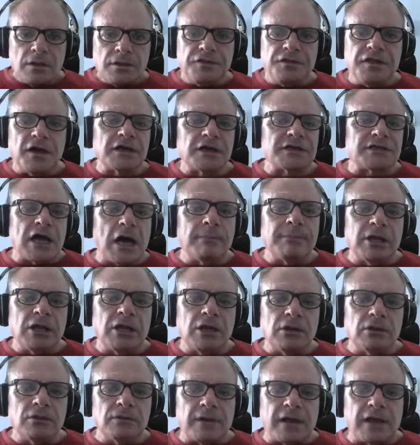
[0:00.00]
The
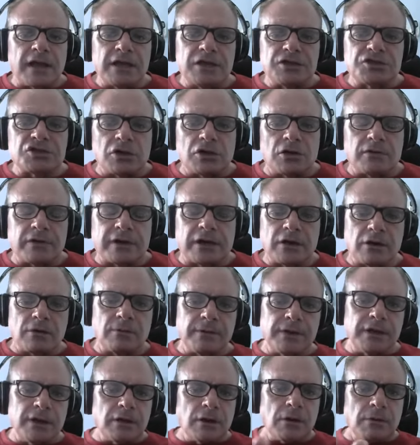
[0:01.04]
WHO, here
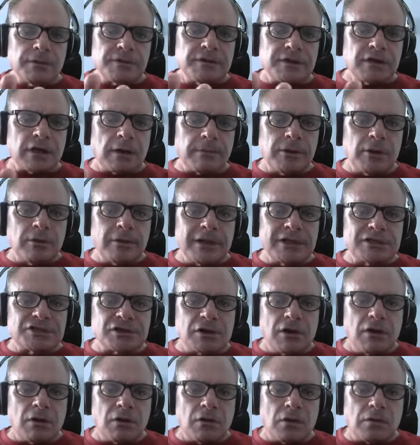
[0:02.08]
we go with the WHO,
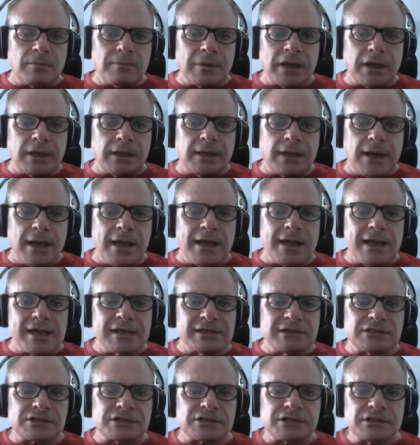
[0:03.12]
oh my
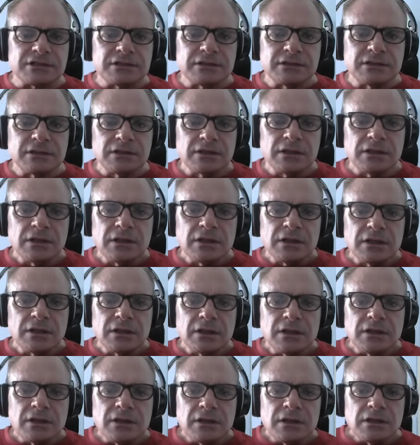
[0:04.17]
gosh,
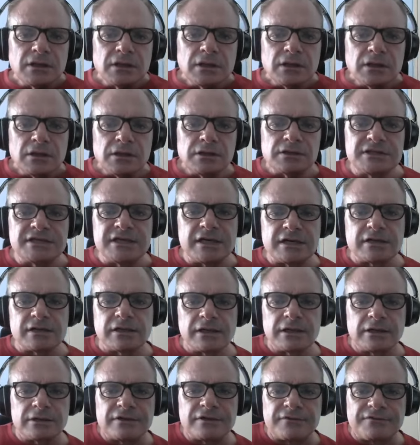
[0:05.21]

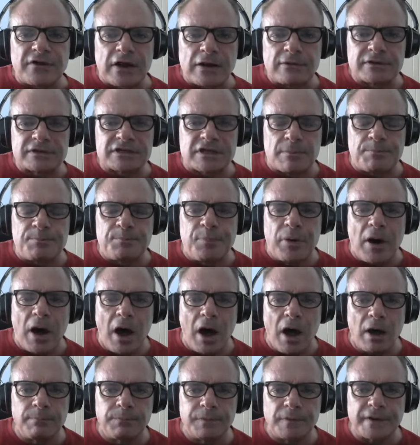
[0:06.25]
declared the virus a
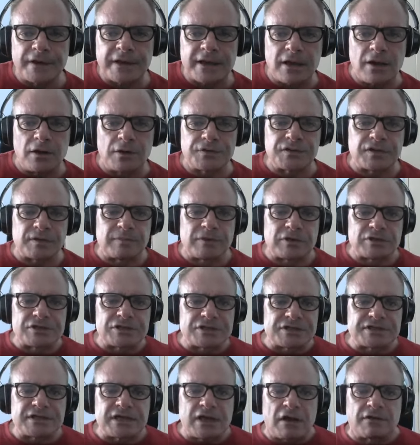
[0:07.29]
public health
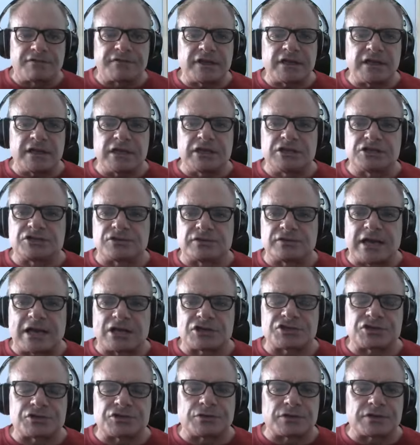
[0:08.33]
emergency of, the
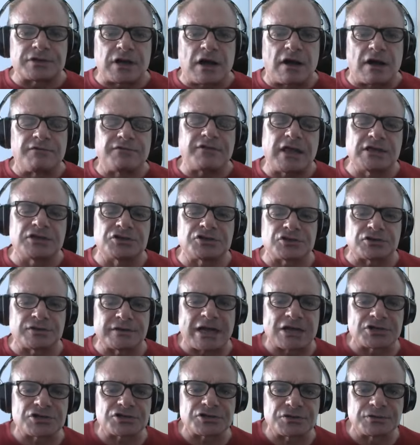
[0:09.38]
international, of
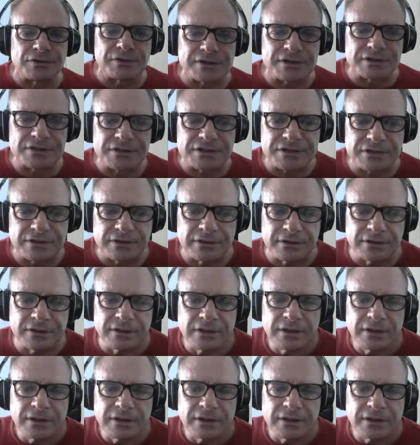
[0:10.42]
international concern,